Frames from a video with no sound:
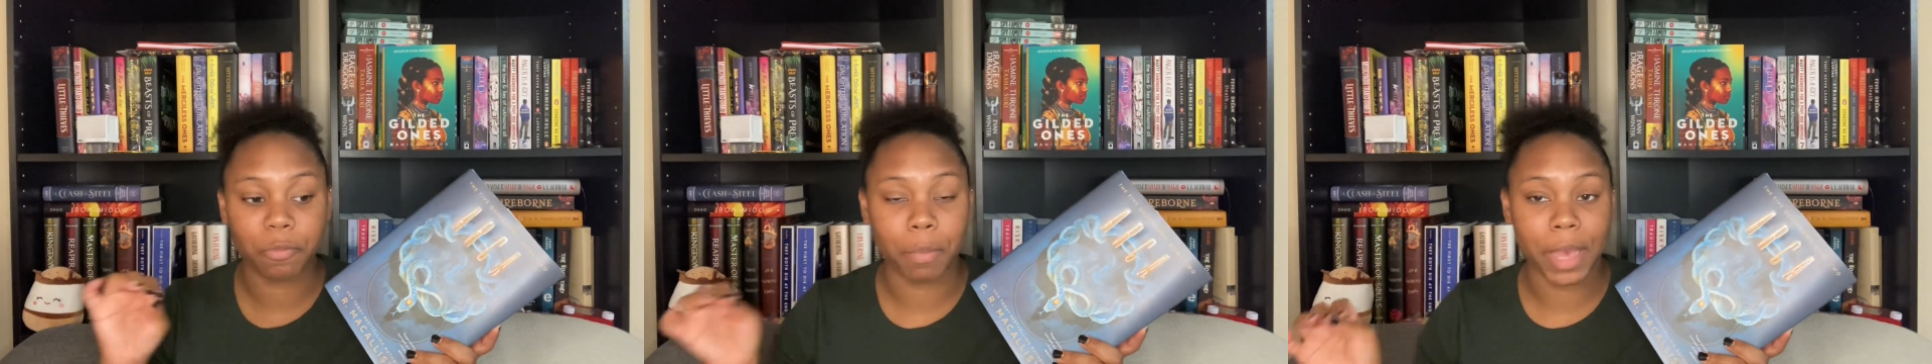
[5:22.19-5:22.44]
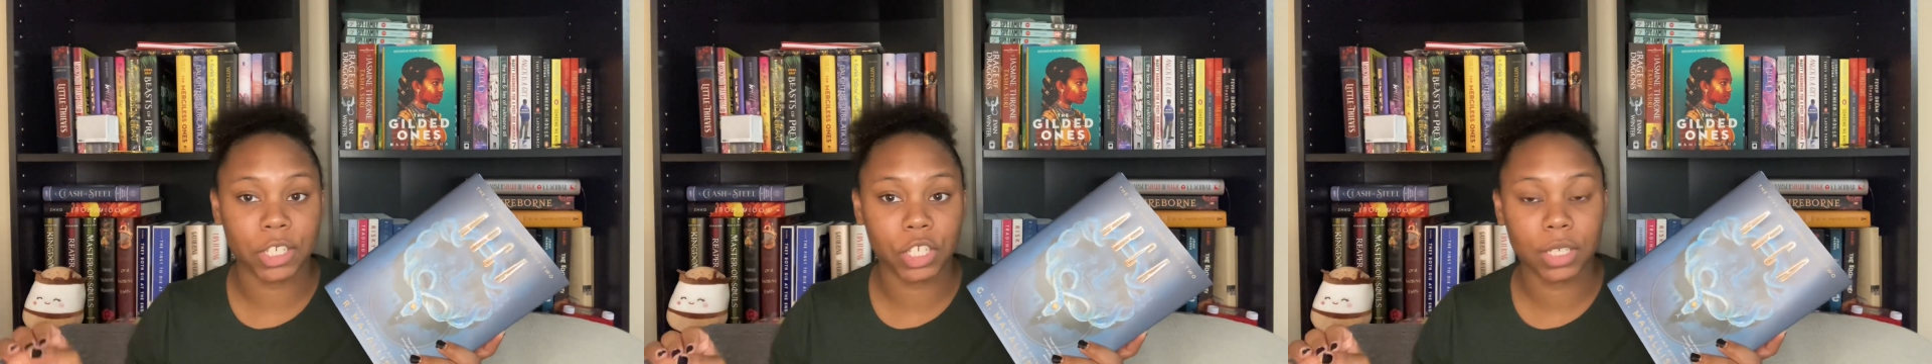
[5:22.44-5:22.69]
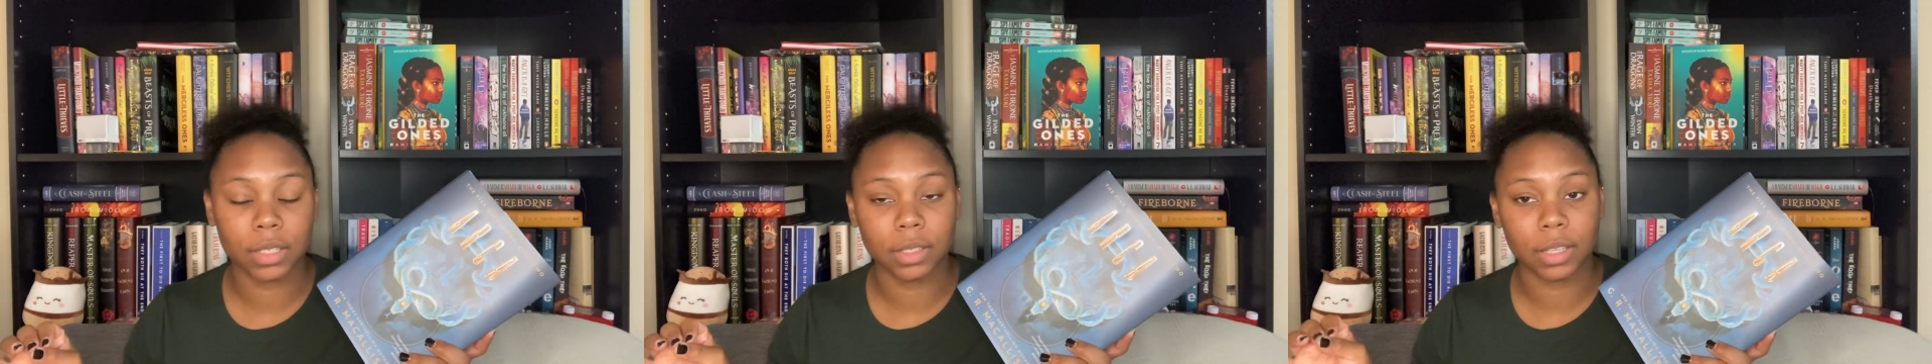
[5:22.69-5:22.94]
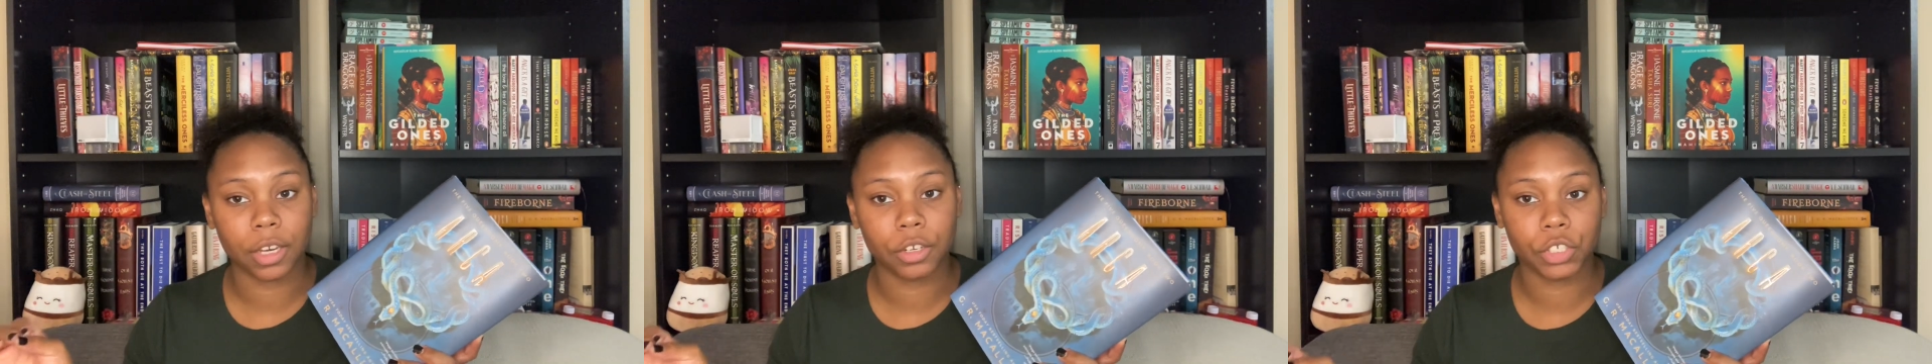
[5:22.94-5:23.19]
of magic
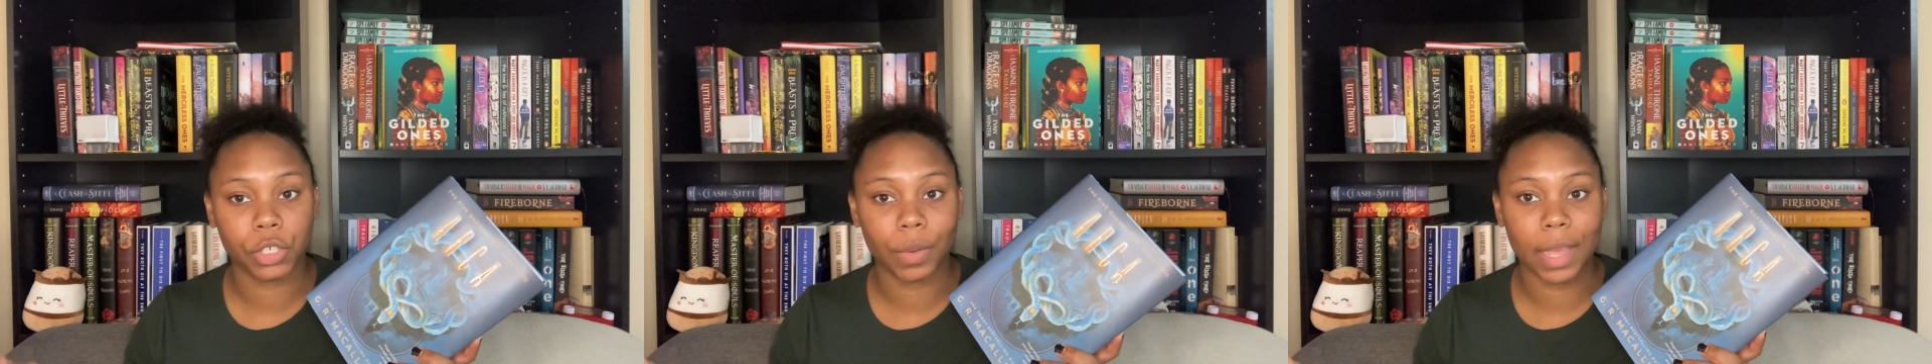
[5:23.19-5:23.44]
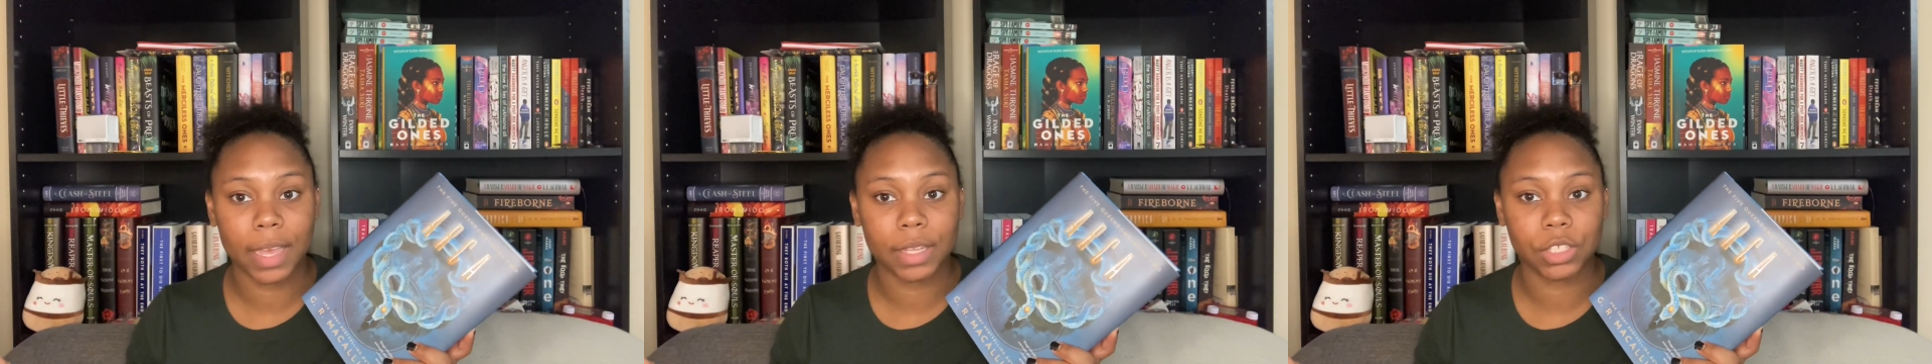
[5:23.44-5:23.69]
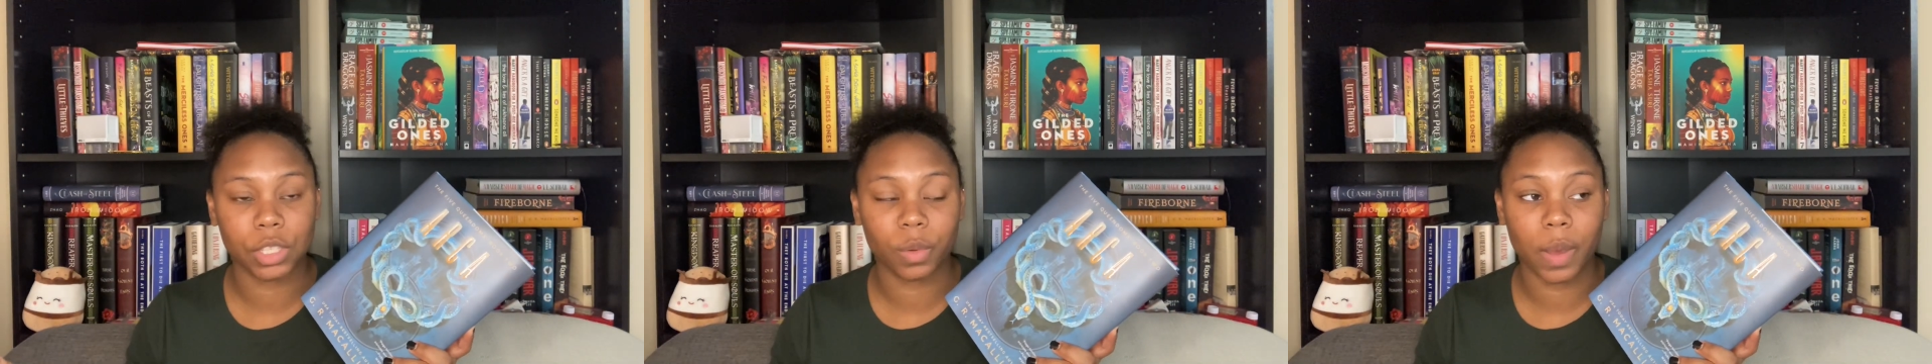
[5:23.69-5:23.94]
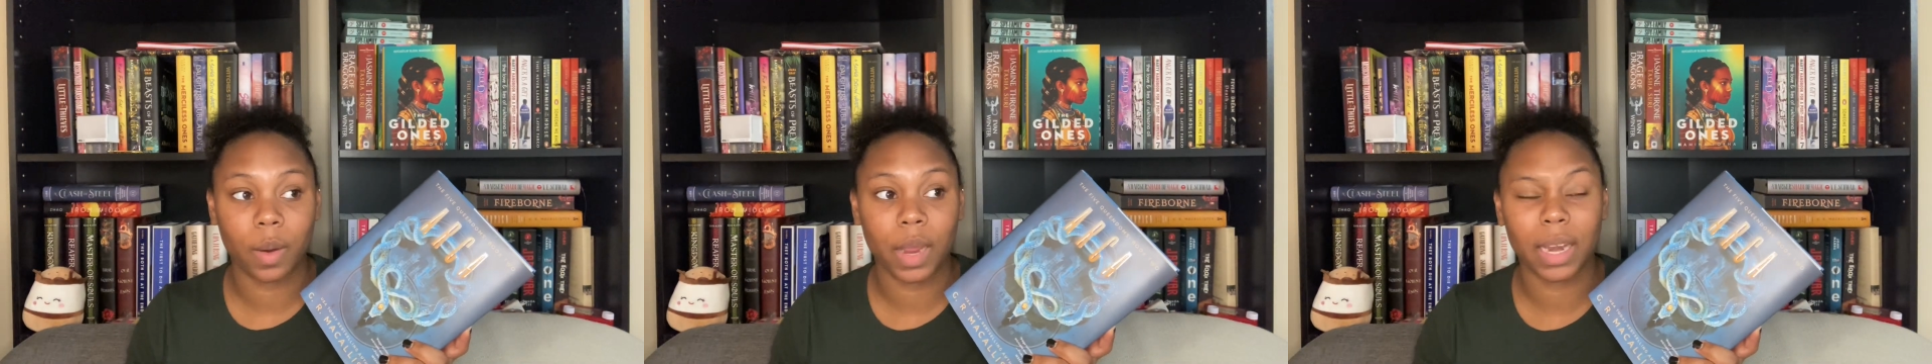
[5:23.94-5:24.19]
that are showcased
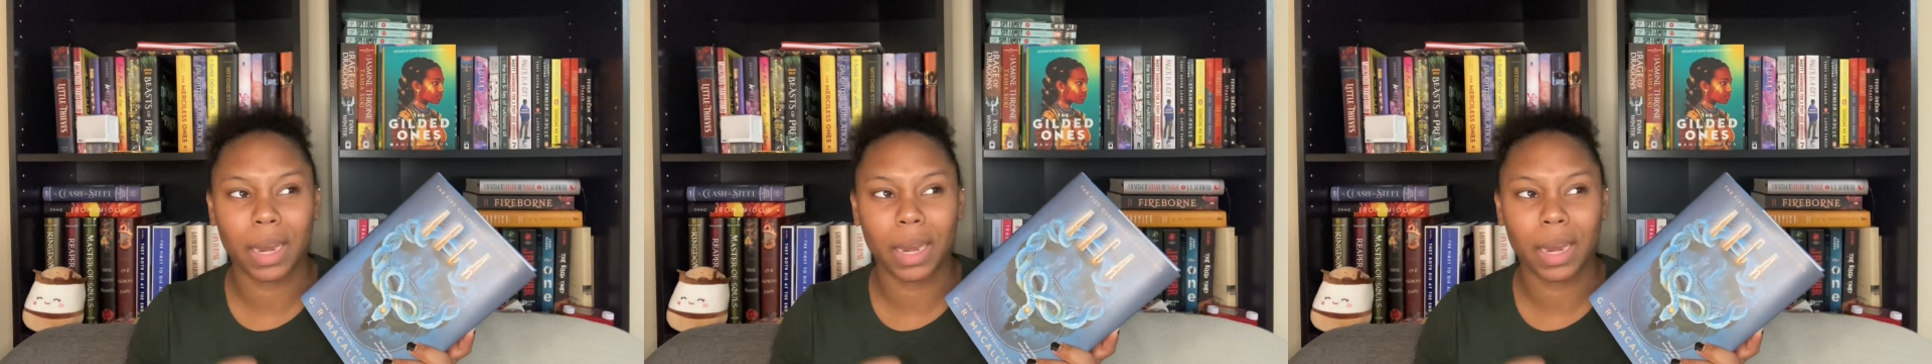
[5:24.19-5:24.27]
throughout it,